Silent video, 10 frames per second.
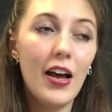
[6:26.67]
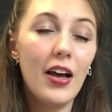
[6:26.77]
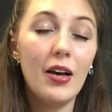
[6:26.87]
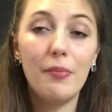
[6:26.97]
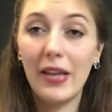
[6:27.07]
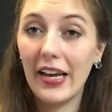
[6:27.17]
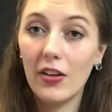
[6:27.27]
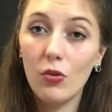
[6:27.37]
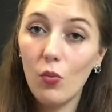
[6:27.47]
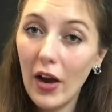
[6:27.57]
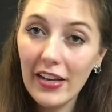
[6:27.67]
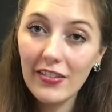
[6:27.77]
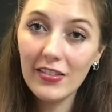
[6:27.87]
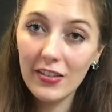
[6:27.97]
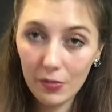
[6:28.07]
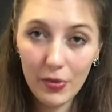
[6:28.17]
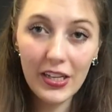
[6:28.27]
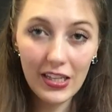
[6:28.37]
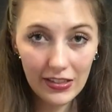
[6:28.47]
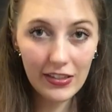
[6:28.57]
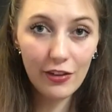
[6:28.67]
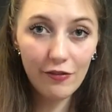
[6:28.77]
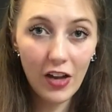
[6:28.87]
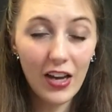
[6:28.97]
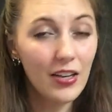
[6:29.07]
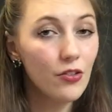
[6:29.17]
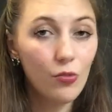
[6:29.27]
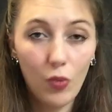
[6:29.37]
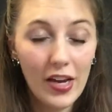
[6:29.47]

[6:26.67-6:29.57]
Black and white is pretty easy to find.